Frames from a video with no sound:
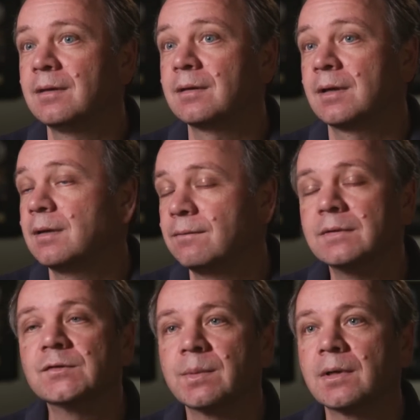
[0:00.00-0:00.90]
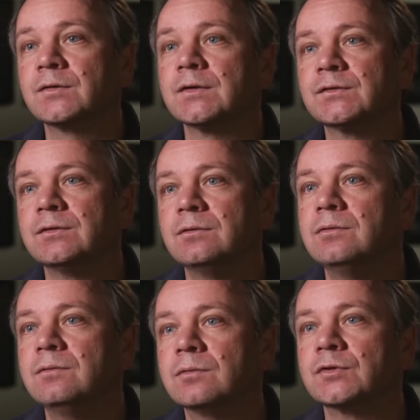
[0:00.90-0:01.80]
that kind of inspires us to do
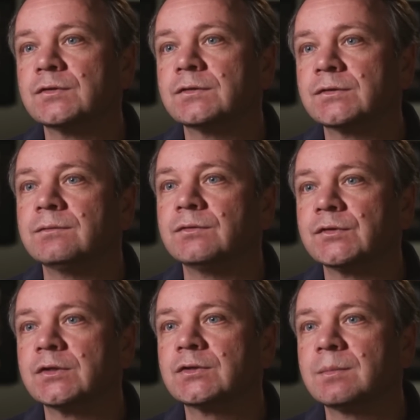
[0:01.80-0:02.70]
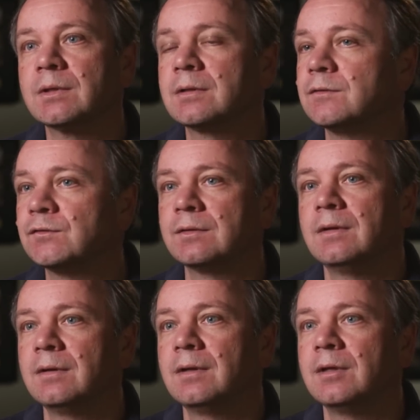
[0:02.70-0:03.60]
new versions of civilization because
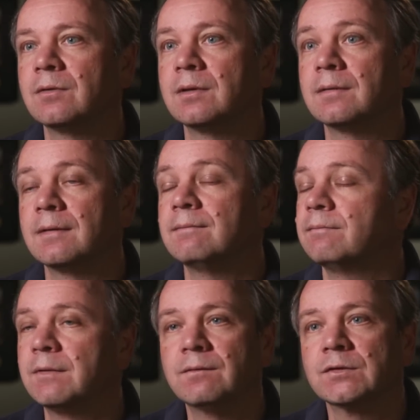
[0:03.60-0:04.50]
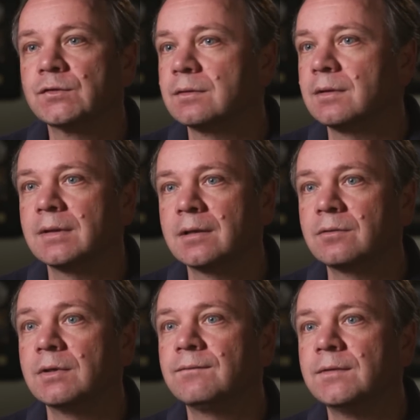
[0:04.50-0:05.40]
you know, they, they've given us a, a lot
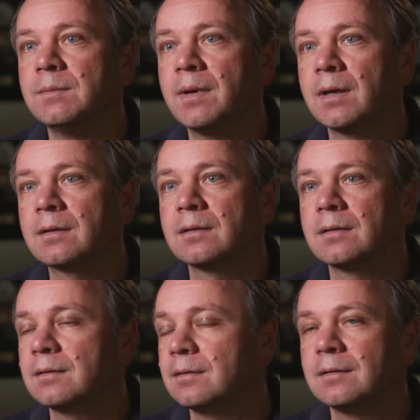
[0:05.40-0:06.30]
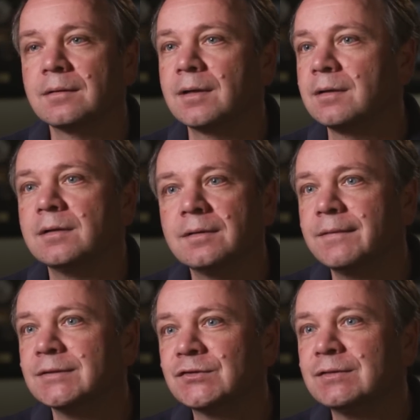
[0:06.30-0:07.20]
of great feedback, uh, a lot of
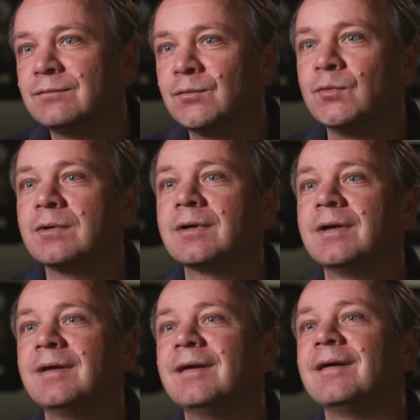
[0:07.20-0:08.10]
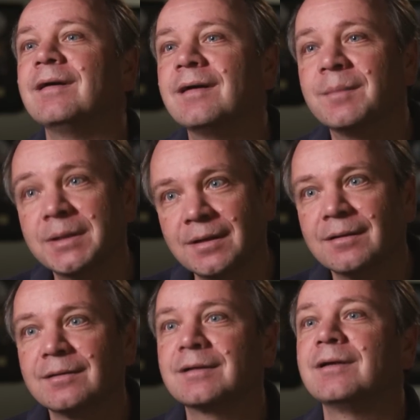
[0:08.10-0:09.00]
love on Civ 4, uh, but
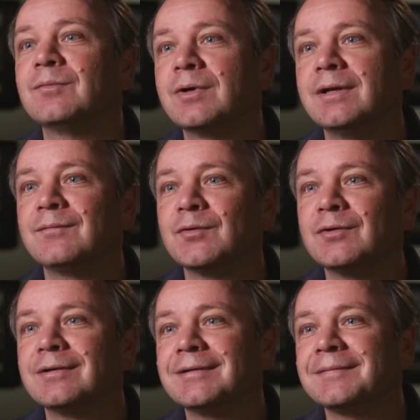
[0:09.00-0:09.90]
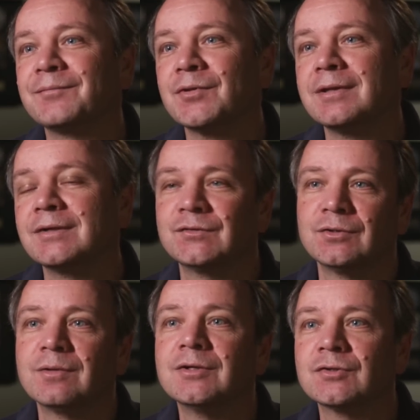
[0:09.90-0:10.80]
now they're kind of ready for, uh, for the next
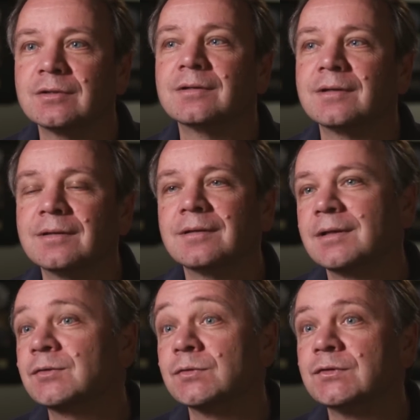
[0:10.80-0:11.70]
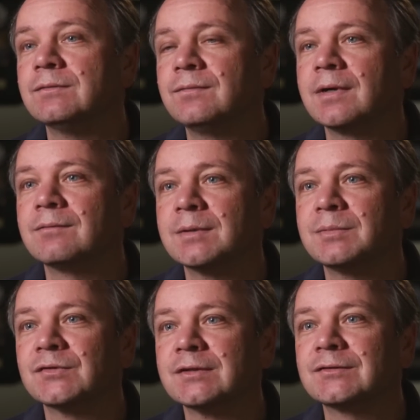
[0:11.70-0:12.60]
iteration, and, and, and that's what Civ 5
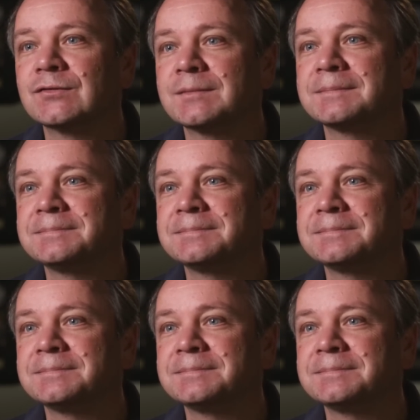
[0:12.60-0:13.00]
represents.